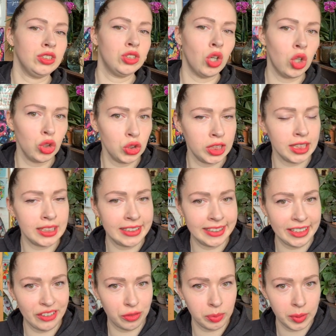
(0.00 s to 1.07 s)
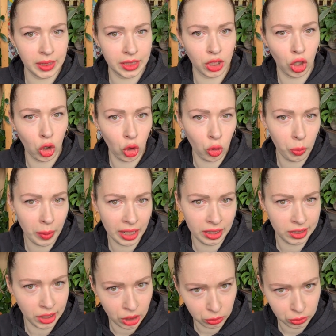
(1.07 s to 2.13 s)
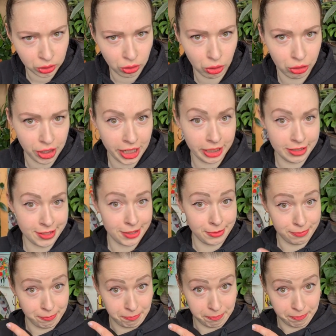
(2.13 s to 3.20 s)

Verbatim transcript: Don't leave me home alone, or else...